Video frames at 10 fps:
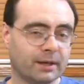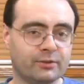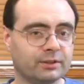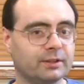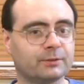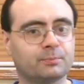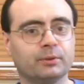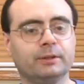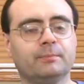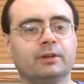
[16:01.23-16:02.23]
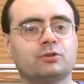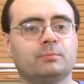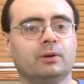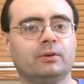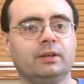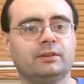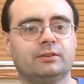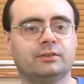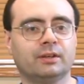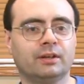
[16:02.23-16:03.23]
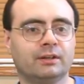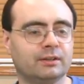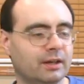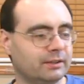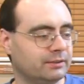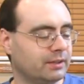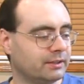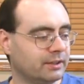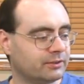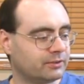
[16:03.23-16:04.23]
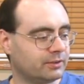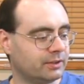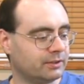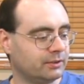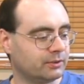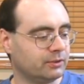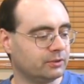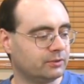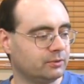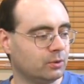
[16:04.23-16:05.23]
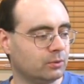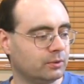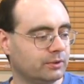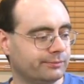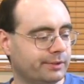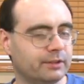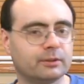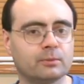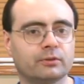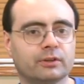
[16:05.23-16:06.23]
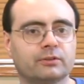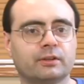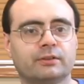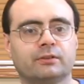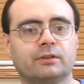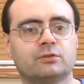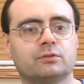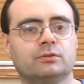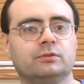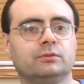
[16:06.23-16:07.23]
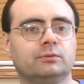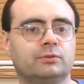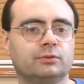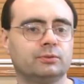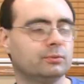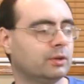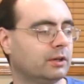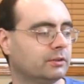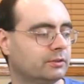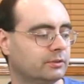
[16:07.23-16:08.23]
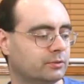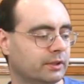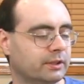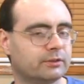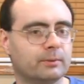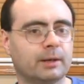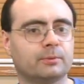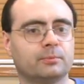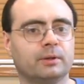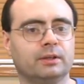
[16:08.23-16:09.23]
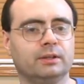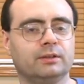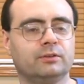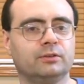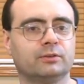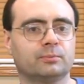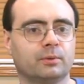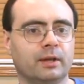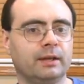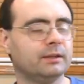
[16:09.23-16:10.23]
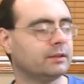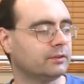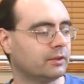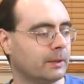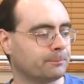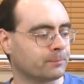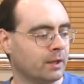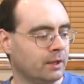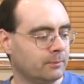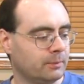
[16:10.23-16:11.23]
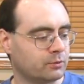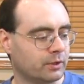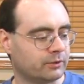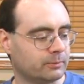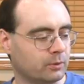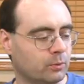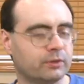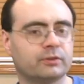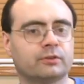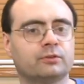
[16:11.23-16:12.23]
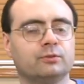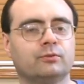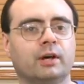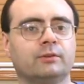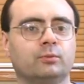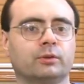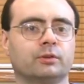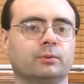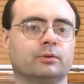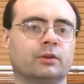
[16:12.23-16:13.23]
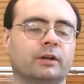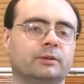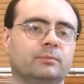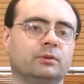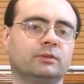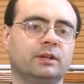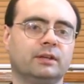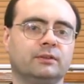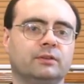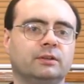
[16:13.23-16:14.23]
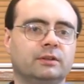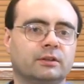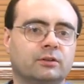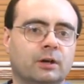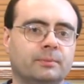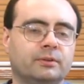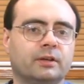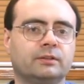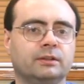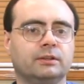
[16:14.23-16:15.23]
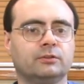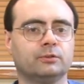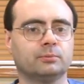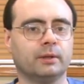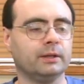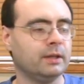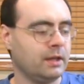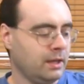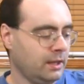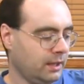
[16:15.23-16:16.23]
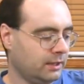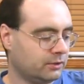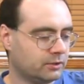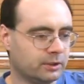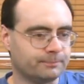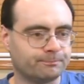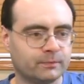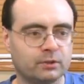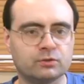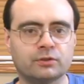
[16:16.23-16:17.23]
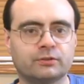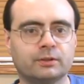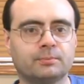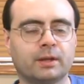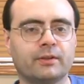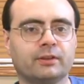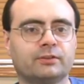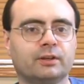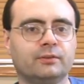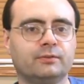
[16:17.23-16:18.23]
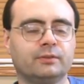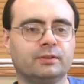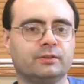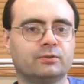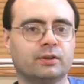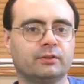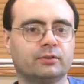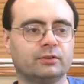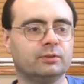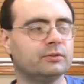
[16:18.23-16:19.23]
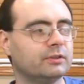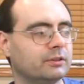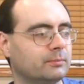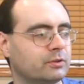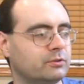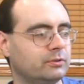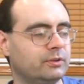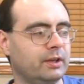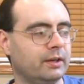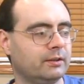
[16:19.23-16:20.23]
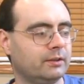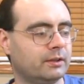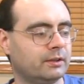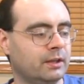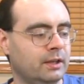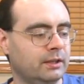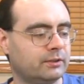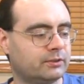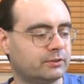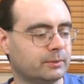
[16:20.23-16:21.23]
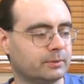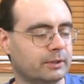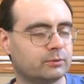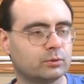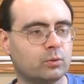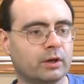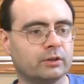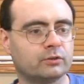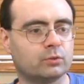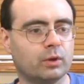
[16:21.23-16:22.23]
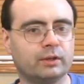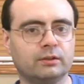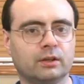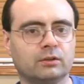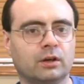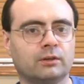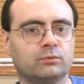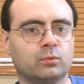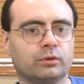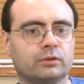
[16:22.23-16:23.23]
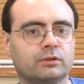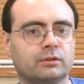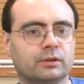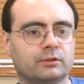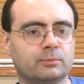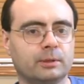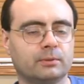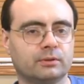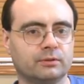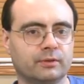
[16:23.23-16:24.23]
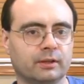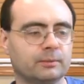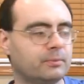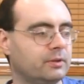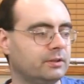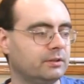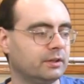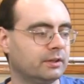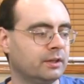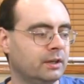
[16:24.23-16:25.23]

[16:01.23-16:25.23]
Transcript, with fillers: I think that's pretty much about it. Uh, I, I, guess uh, you know you can go and take some of those exercises that I showed you to uh, to try and get some hybrid picking into your playing, and um, maybe try some of the one six two five work that we were talking about and getting the uh, comping technique into your playing, and um, you know just apply that stuff and try and start using it as much as you can. Uh, it sometimes requires quite a lot of work uh, to be able to develop the